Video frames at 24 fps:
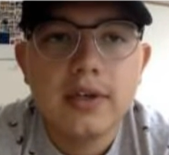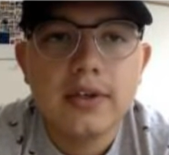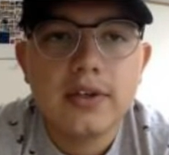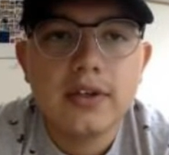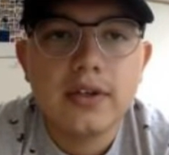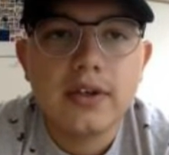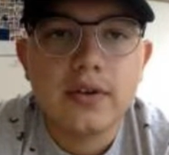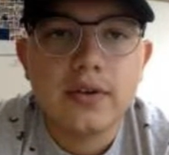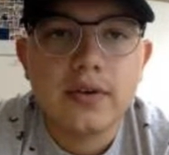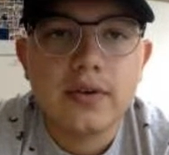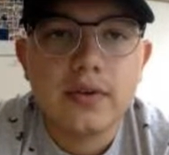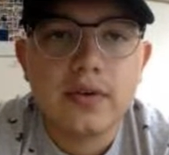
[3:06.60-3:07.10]

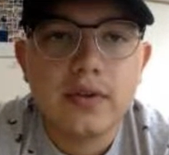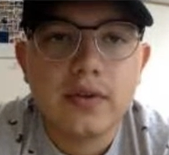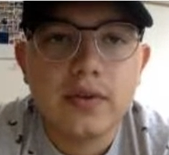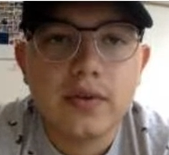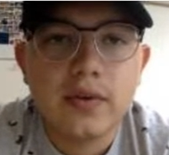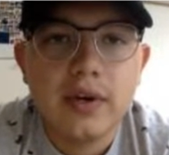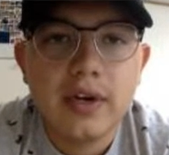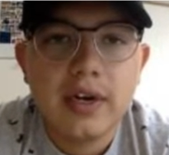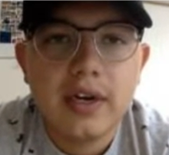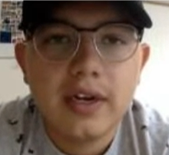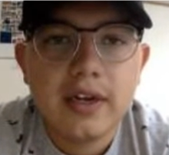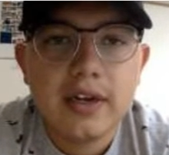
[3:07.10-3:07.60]
So
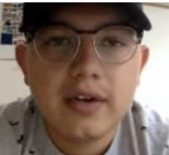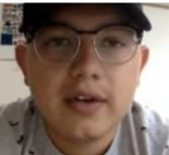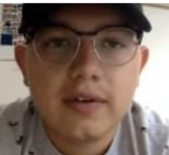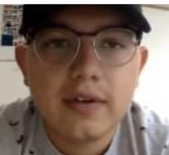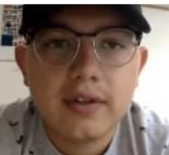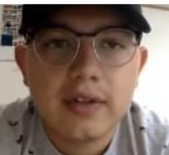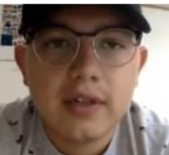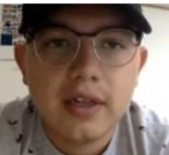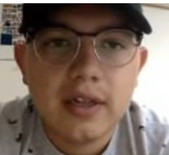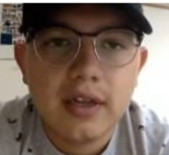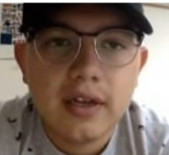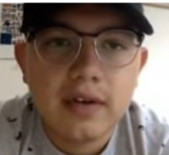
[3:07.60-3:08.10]
3
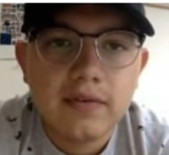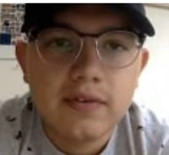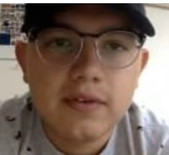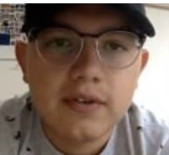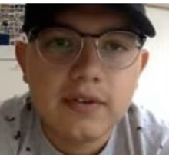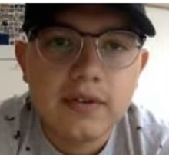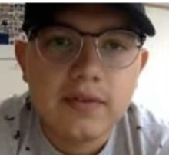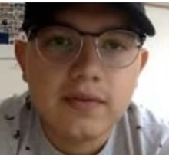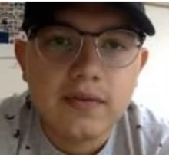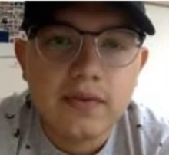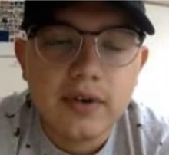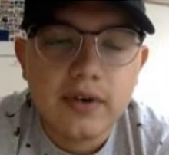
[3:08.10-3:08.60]

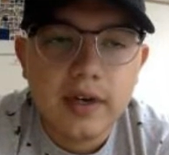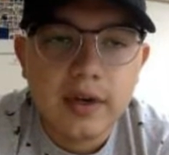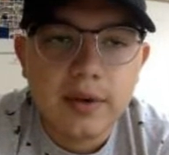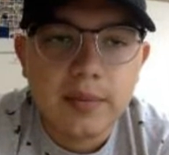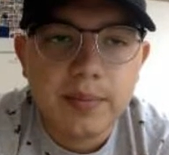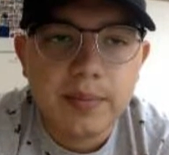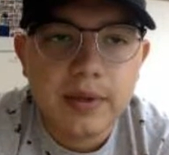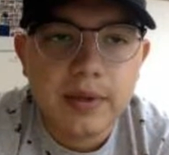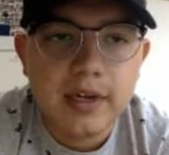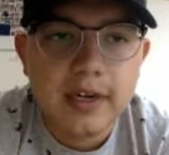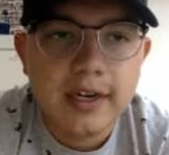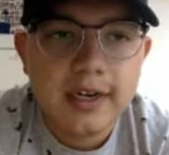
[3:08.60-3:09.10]
levels of reading
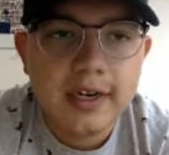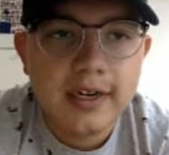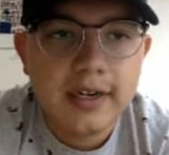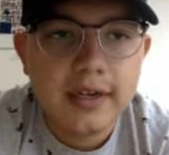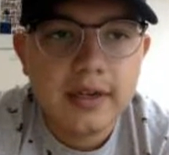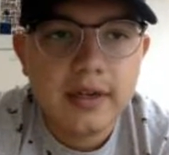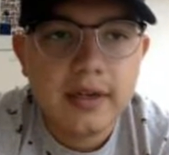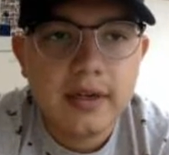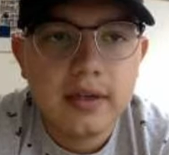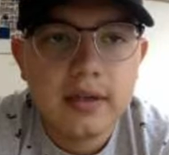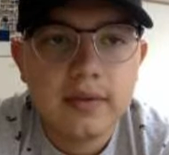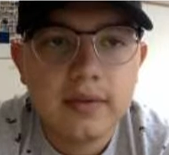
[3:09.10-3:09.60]

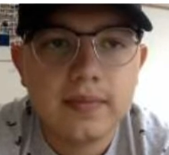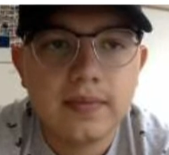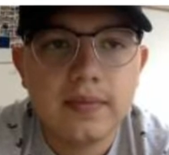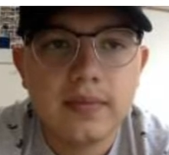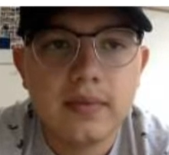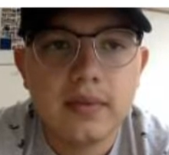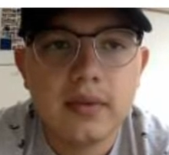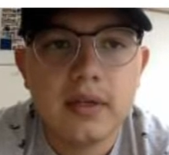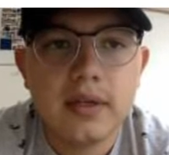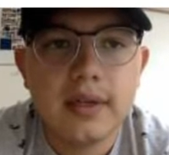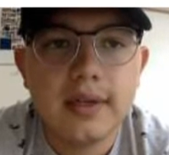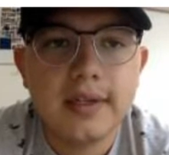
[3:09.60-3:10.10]
ability.
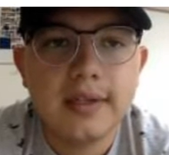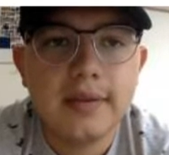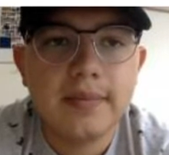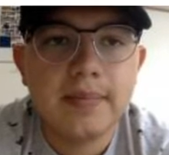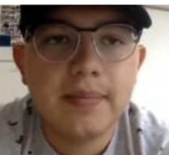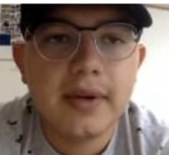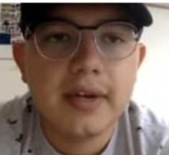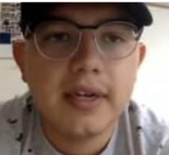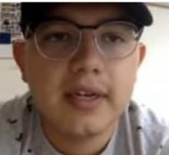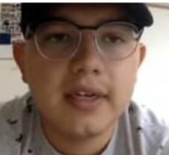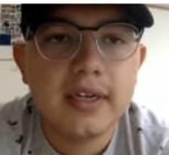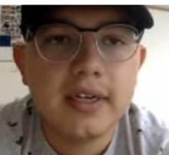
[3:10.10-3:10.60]

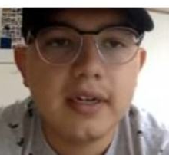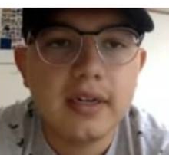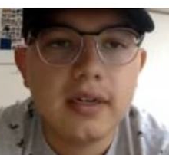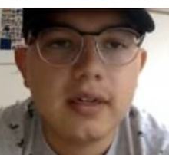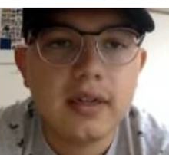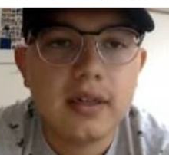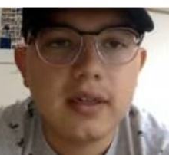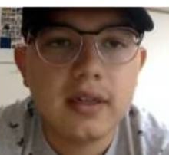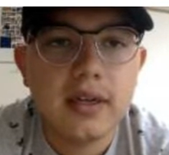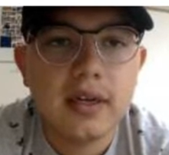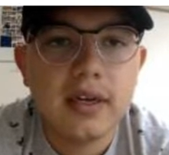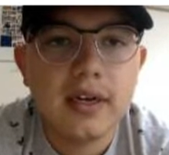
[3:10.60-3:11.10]
Independent,
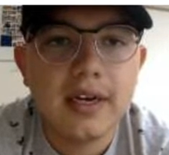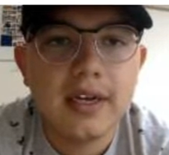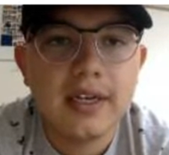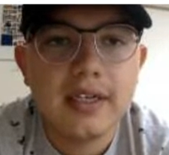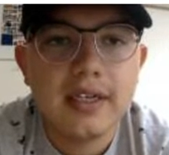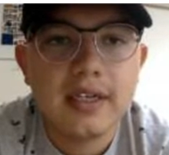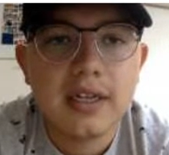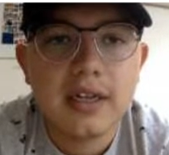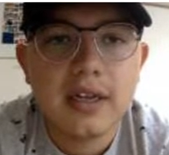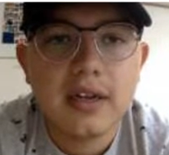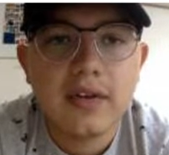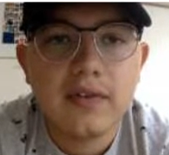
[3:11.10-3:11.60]
the
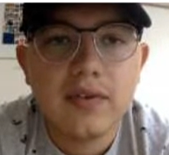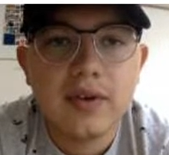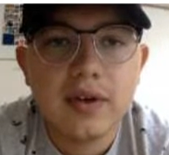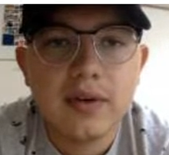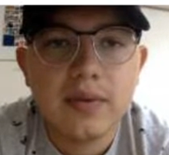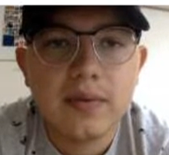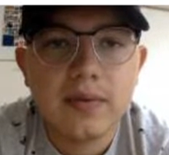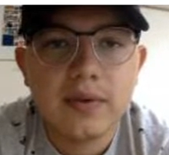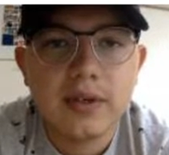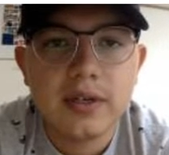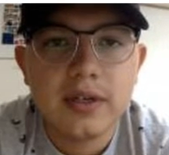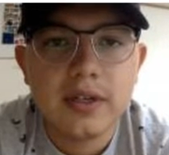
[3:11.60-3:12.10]
highest level
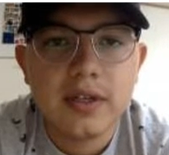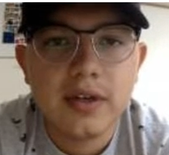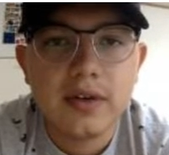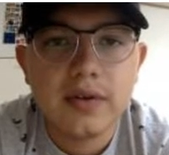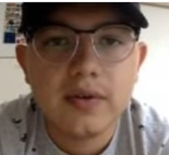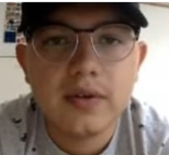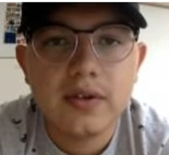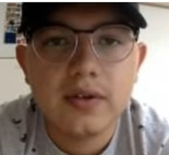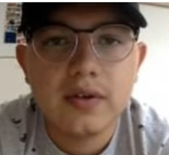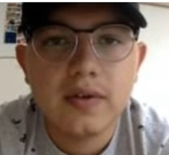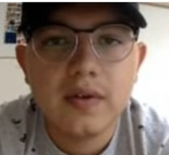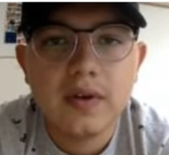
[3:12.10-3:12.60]
at which there
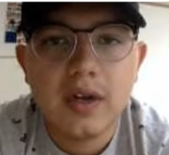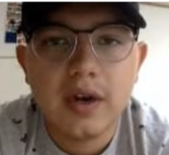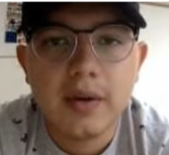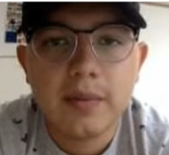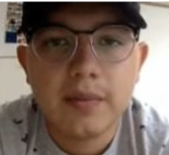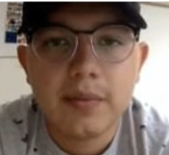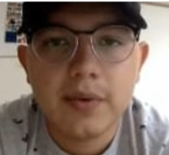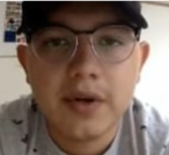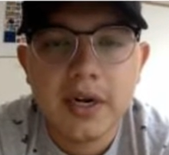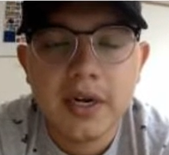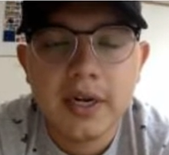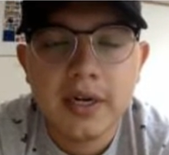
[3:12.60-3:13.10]
is good
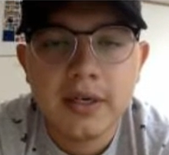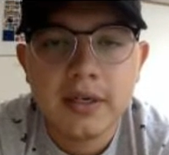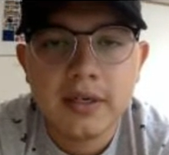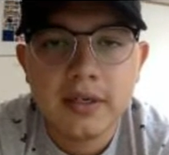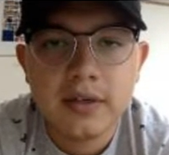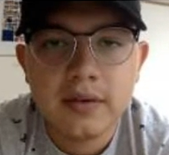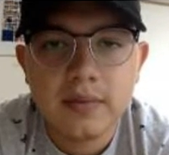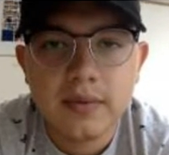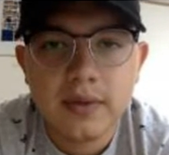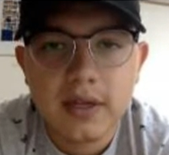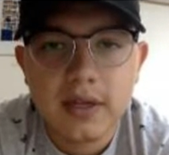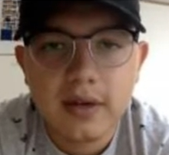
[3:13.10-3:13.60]

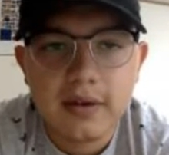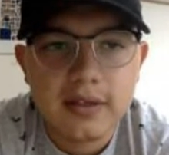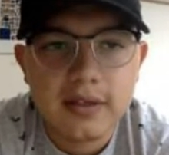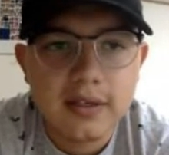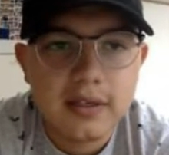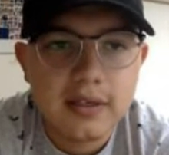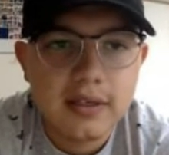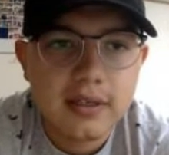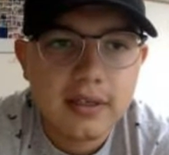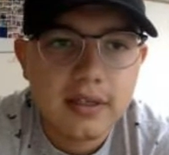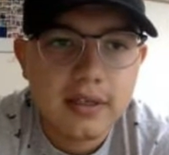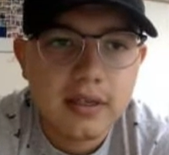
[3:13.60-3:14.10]
comprehension without
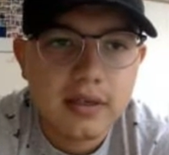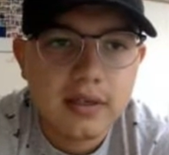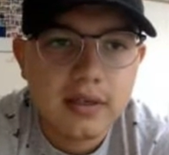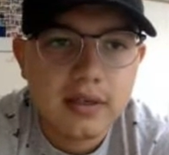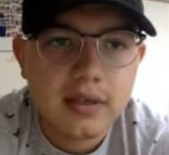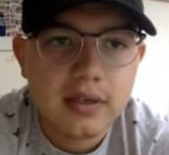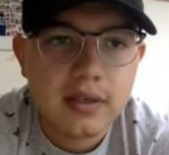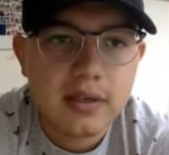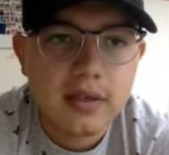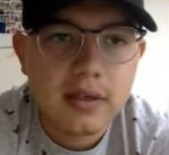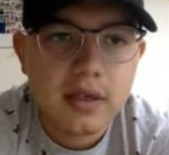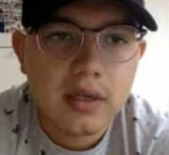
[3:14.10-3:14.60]

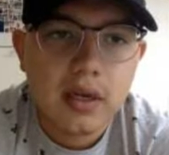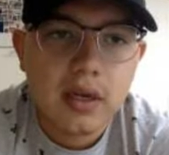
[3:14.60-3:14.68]
assistance.